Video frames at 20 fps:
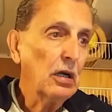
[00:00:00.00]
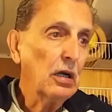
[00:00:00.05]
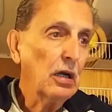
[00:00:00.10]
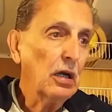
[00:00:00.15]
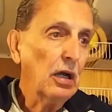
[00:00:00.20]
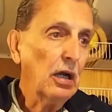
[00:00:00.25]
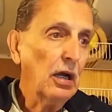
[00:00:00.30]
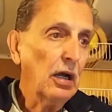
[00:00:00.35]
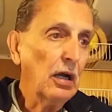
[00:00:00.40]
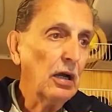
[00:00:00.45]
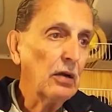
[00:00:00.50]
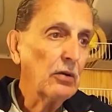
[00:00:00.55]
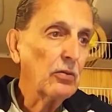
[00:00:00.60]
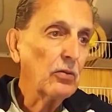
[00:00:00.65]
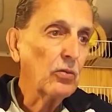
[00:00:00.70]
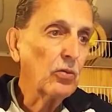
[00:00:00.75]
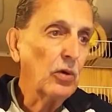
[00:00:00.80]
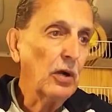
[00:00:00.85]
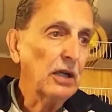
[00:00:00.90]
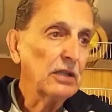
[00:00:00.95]
Uh,
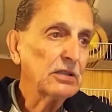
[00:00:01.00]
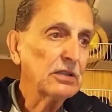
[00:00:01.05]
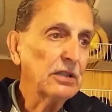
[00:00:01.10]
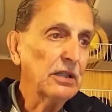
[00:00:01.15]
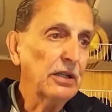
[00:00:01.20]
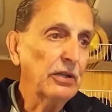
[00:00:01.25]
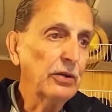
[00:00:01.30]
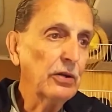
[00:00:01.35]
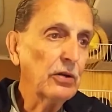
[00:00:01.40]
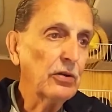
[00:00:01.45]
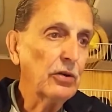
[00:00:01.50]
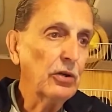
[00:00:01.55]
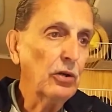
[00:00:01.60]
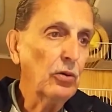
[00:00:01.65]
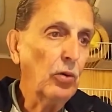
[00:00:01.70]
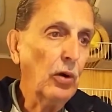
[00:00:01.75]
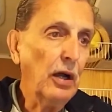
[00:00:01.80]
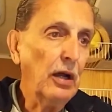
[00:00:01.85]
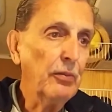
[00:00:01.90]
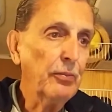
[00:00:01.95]
Rusty, your
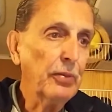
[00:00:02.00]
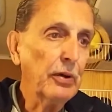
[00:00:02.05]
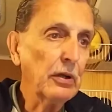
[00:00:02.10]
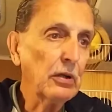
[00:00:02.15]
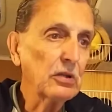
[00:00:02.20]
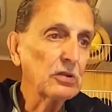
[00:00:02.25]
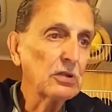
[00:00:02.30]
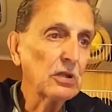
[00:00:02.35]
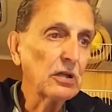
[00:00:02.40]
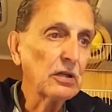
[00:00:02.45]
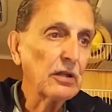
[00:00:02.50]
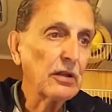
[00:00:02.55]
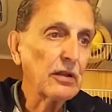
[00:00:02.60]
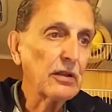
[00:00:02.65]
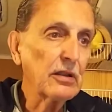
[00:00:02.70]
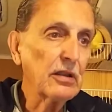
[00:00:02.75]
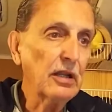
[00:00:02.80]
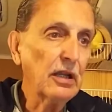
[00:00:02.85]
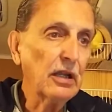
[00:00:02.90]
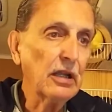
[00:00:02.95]
two white pillows look
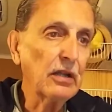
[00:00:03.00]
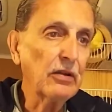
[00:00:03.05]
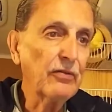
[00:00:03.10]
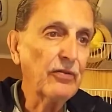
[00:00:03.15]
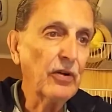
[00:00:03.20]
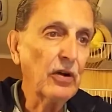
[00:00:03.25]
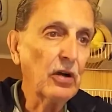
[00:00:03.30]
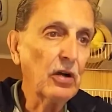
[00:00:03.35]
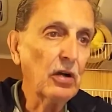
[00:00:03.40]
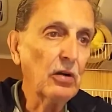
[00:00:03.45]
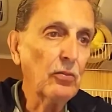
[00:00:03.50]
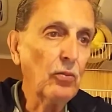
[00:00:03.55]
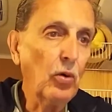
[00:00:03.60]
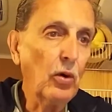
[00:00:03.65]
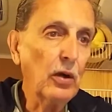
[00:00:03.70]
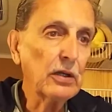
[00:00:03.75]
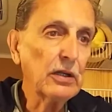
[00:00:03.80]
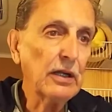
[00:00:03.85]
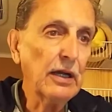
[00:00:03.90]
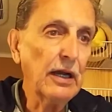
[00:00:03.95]
thick and firm.
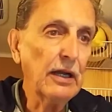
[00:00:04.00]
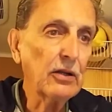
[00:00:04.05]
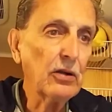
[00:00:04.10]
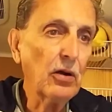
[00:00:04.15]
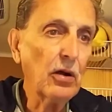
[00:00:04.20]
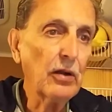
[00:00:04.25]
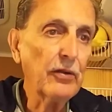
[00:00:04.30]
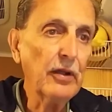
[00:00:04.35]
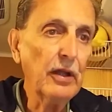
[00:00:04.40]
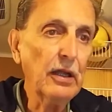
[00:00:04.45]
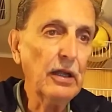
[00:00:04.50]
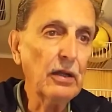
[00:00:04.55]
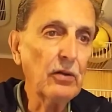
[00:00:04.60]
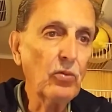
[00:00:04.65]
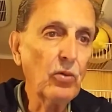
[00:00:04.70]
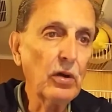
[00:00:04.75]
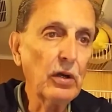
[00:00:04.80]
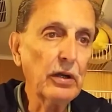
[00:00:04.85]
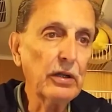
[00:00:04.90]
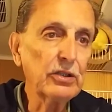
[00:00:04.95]
What kind are they
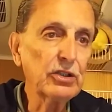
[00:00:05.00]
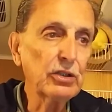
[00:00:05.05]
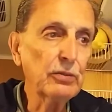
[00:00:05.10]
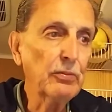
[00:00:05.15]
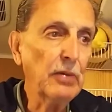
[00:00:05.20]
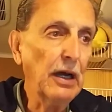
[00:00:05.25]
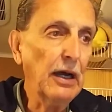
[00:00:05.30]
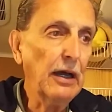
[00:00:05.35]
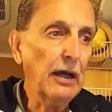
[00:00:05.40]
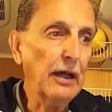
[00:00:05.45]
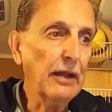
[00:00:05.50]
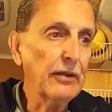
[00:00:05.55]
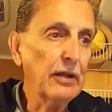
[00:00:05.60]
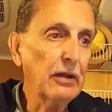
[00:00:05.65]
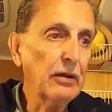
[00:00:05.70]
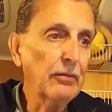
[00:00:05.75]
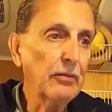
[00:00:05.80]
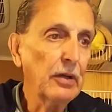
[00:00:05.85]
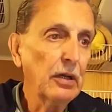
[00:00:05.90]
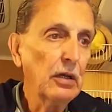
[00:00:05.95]
and where did you buy
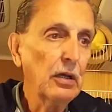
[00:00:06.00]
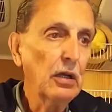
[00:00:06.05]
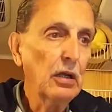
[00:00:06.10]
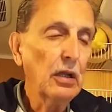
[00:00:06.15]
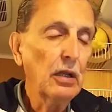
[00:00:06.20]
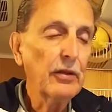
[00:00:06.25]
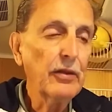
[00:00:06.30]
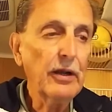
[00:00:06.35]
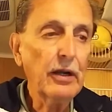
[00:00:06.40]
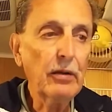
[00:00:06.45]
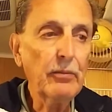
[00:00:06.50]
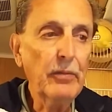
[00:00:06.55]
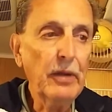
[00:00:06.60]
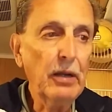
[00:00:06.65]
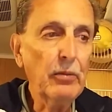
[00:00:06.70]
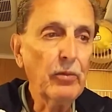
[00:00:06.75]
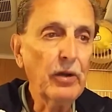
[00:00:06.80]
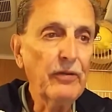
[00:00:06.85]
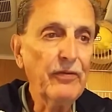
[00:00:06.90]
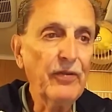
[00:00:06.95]
them? They're
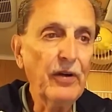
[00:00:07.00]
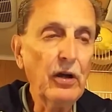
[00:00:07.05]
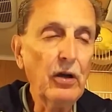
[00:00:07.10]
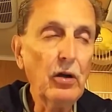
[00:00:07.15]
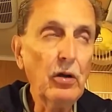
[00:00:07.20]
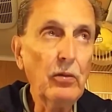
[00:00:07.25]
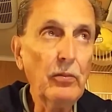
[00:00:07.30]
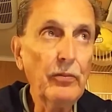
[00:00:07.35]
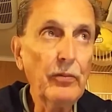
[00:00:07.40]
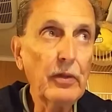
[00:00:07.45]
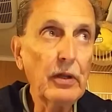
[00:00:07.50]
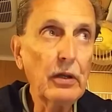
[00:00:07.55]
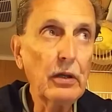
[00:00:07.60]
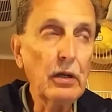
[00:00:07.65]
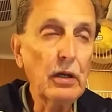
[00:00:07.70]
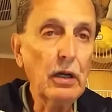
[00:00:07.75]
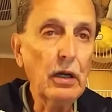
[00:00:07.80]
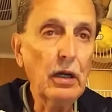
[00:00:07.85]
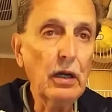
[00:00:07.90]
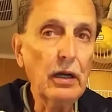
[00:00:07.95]
memory foam
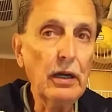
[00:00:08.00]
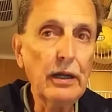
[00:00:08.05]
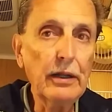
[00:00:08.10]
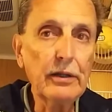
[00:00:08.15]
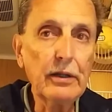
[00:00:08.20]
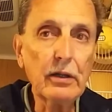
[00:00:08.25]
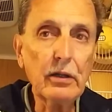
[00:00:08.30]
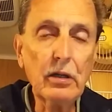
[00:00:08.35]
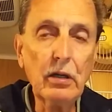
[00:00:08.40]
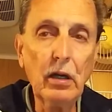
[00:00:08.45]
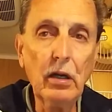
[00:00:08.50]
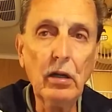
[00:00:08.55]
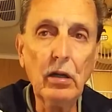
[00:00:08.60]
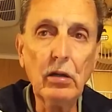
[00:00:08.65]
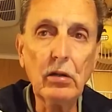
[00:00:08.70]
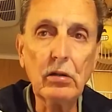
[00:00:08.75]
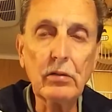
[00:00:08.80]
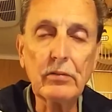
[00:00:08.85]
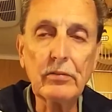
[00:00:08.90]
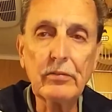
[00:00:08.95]
uh, and they're
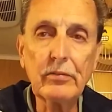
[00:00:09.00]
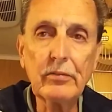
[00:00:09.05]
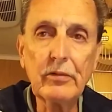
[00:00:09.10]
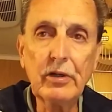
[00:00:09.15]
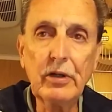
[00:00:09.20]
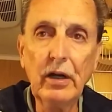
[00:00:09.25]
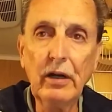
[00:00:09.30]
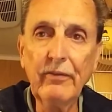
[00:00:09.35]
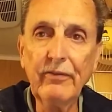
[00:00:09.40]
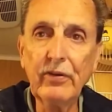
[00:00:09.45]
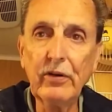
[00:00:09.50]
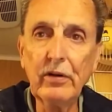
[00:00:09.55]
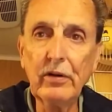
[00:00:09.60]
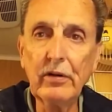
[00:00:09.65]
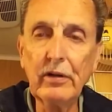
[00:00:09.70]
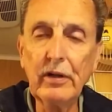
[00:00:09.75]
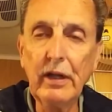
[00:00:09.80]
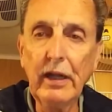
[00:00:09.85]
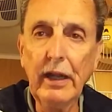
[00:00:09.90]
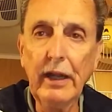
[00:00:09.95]
called
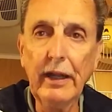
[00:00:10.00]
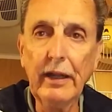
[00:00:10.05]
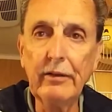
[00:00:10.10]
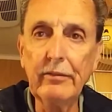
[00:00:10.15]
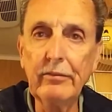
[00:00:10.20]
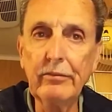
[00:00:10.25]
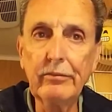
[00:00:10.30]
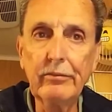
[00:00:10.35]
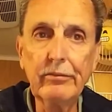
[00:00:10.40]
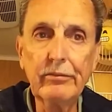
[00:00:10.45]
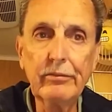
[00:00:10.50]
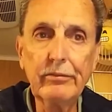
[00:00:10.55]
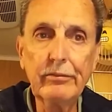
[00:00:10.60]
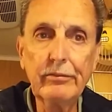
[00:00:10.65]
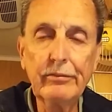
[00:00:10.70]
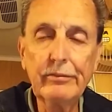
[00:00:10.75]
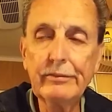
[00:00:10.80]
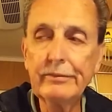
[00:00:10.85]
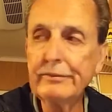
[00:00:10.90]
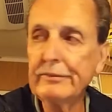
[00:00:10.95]
Comfort and
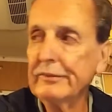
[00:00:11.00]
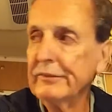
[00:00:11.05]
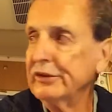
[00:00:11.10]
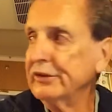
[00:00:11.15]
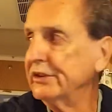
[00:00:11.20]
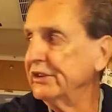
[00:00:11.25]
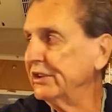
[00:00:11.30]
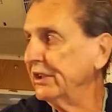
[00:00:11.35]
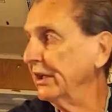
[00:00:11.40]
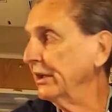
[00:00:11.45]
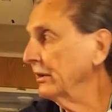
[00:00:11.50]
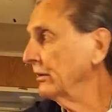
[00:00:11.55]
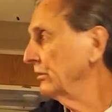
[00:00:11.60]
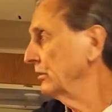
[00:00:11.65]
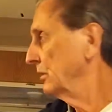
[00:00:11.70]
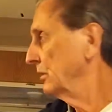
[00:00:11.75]
shit.